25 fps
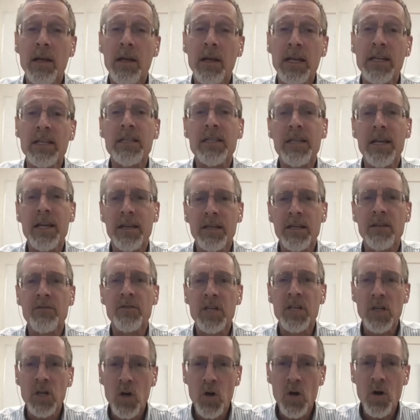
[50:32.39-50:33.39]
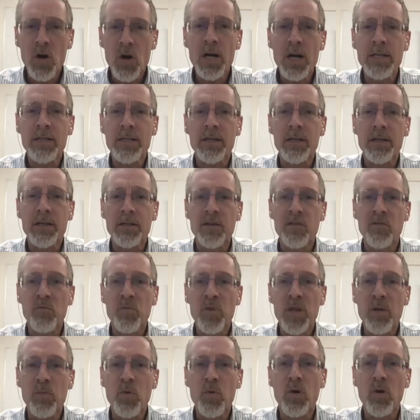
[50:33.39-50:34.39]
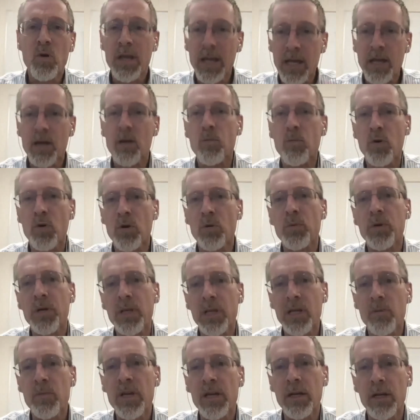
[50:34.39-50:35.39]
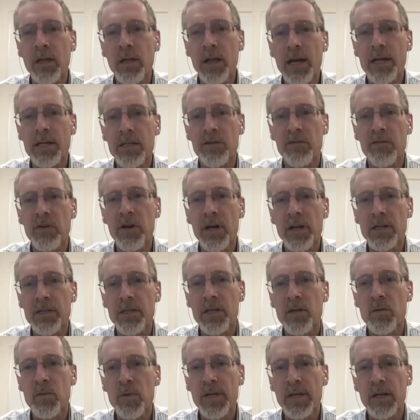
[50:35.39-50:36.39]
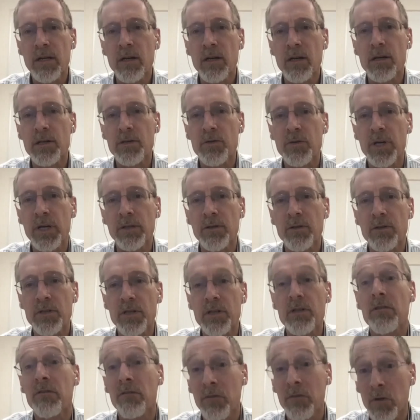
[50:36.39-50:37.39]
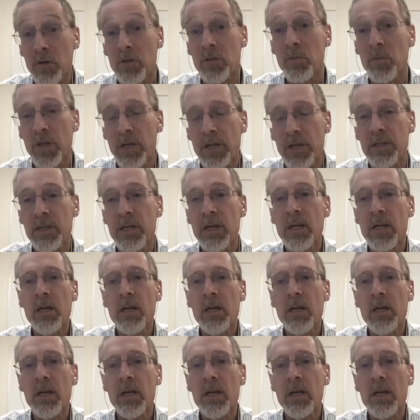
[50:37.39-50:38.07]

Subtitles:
incentives and causes of people inappropriately being classified as independent contractors in the first place.